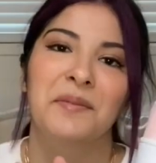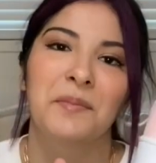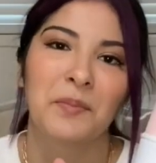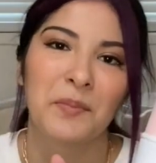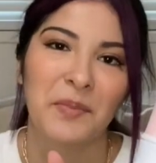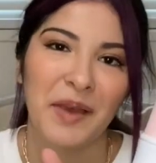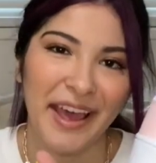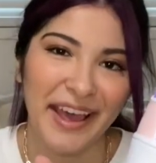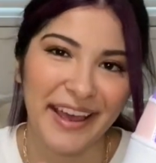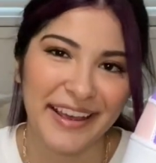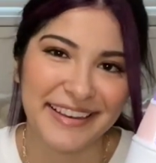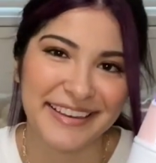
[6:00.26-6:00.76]

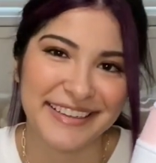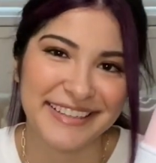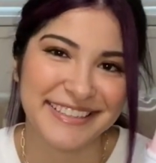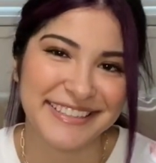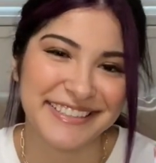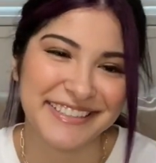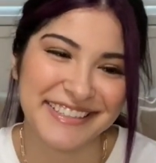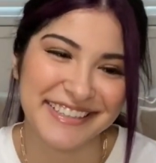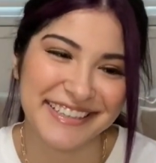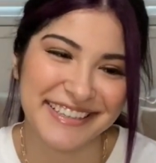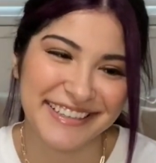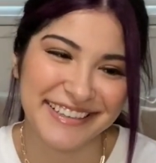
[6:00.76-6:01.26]
back is
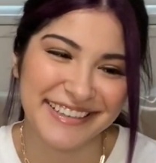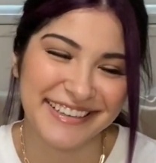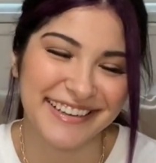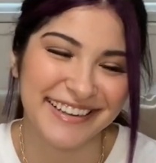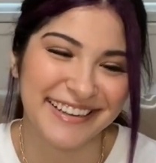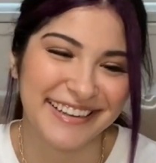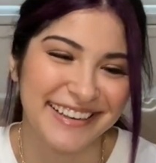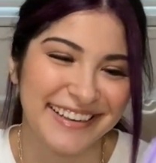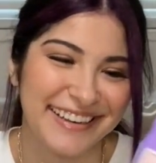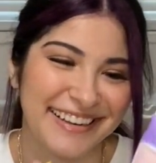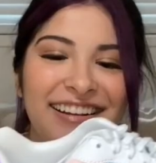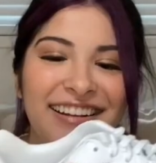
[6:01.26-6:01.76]
done.
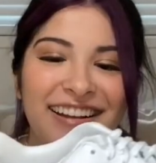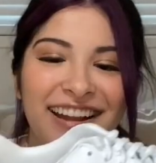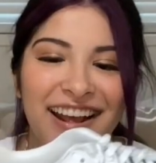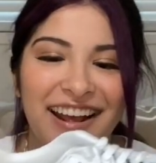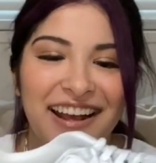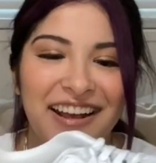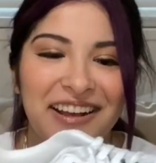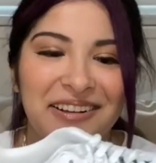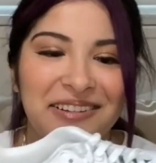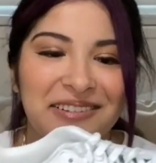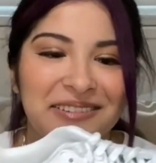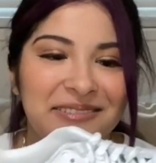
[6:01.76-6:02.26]

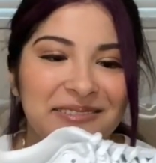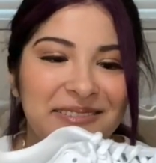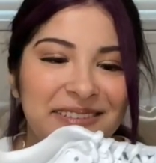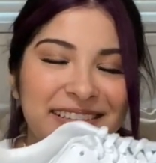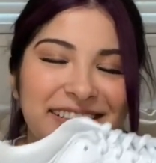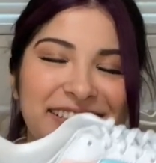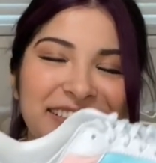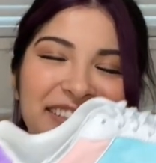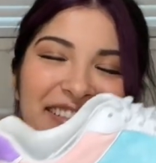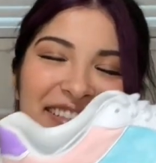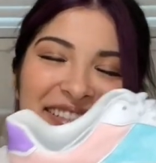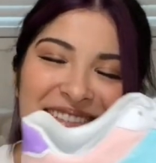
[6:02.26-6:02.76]
Now
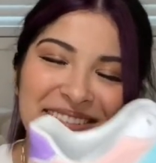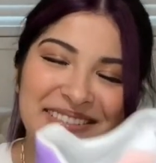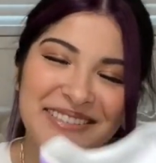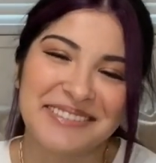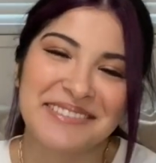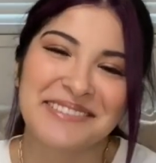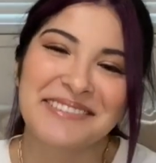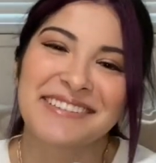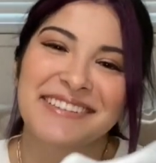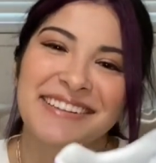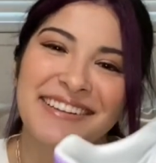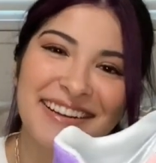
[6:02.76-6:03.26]
to
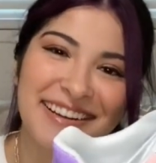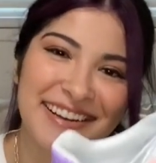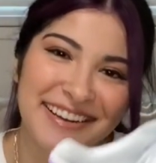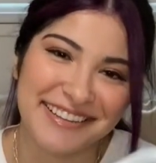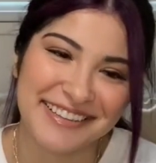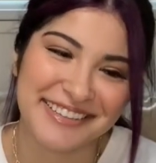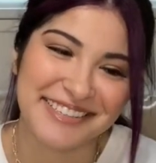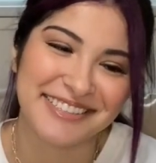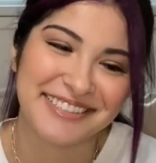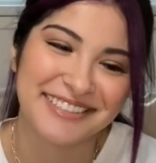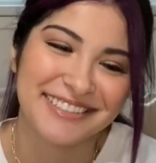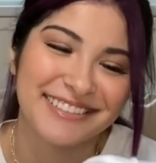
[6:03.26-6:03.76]
do the
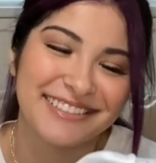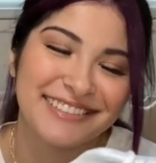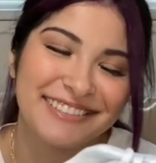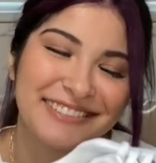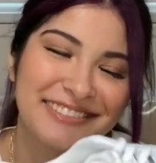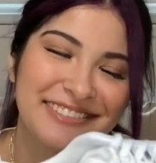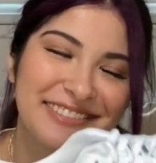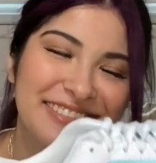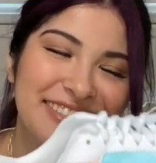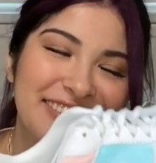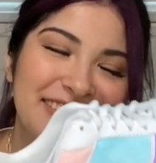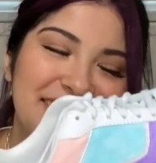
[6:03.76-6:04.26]
other
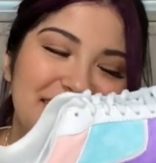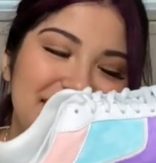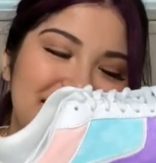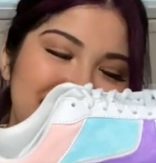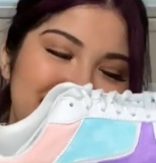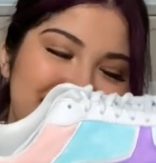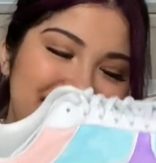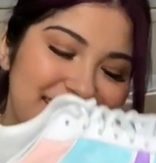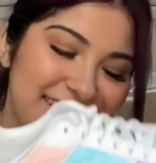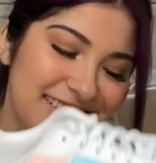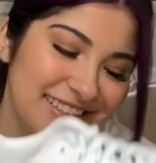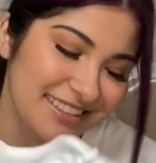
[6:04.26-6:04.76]
shoe.
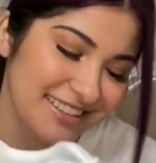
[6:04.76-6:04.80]
Ugh.